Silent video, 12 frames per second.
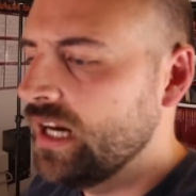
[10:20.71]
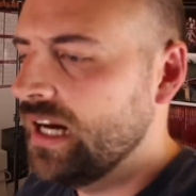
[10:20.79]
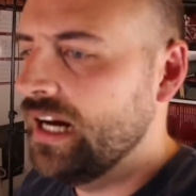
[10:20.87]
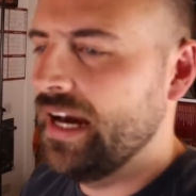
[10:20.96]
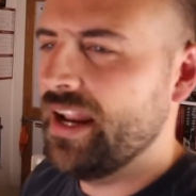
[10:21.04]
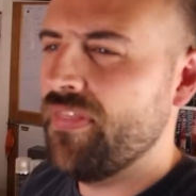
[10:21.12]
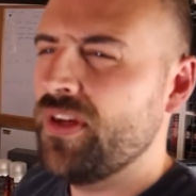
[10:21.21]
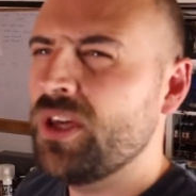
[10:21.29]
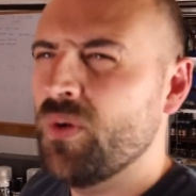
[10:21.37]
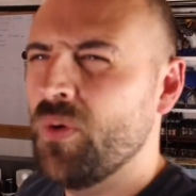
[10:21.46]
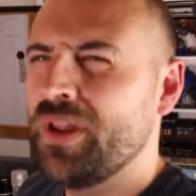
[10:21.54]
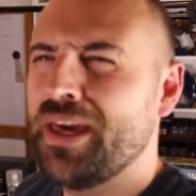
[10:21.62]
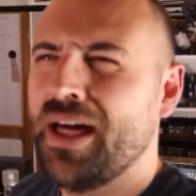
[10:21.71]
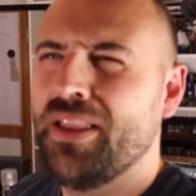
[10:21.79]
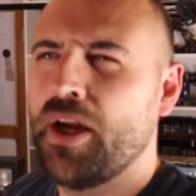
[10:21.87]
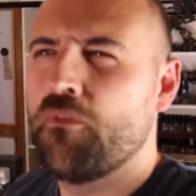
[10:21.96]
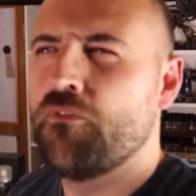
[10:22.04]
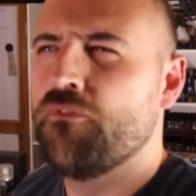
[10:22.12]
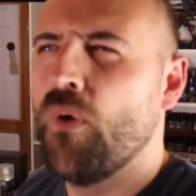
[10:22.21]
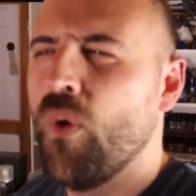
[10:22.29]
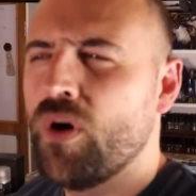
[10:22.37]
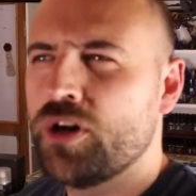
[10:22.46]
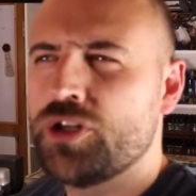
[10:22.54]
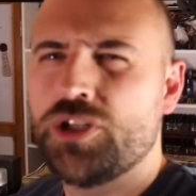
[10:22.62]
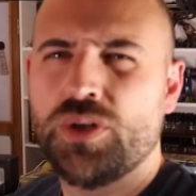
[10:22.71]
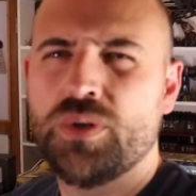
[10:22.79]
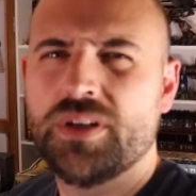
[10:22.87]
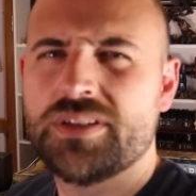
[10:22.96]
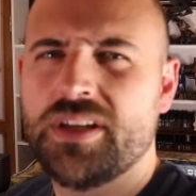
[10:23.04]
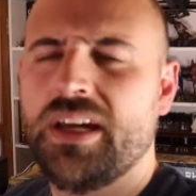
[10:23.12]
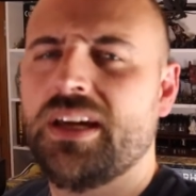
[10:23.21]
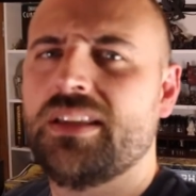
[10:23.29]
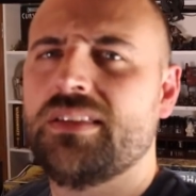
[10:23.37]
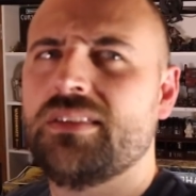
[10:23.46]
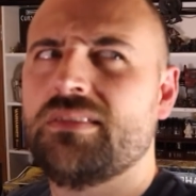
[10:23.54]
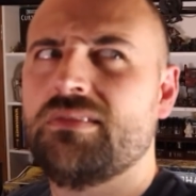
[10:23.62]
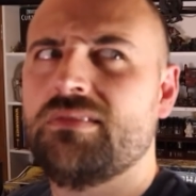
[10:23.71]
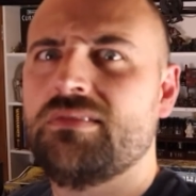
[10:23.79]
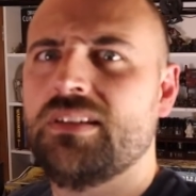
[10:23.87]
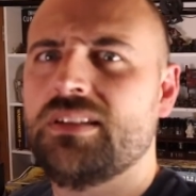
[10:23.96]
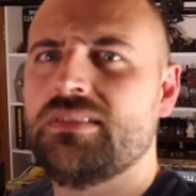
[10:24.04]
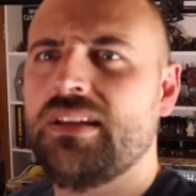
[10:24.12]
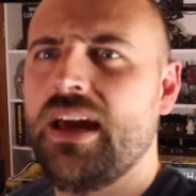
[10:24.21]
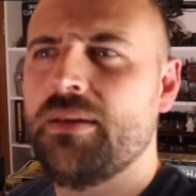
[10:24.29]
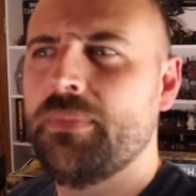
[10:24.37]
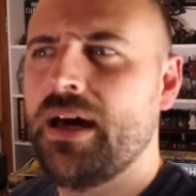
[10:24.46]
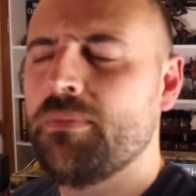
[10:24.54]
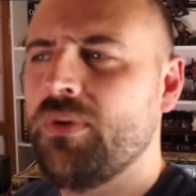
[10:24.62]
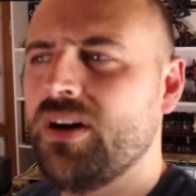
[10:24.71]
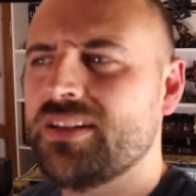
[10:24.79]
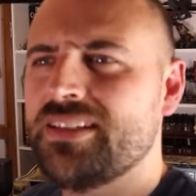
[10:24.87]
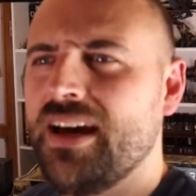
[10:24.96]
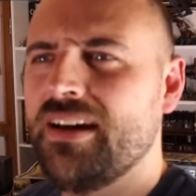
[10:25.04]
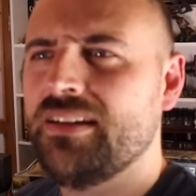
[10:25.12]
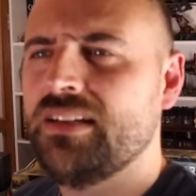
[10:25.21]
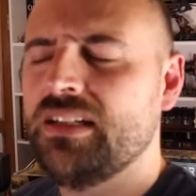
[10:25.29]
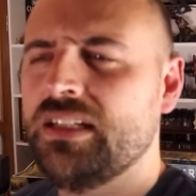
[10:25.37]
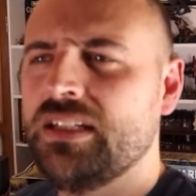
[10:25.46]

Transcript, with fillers: Uh, and I think you only get like four shooters in the ten man box set.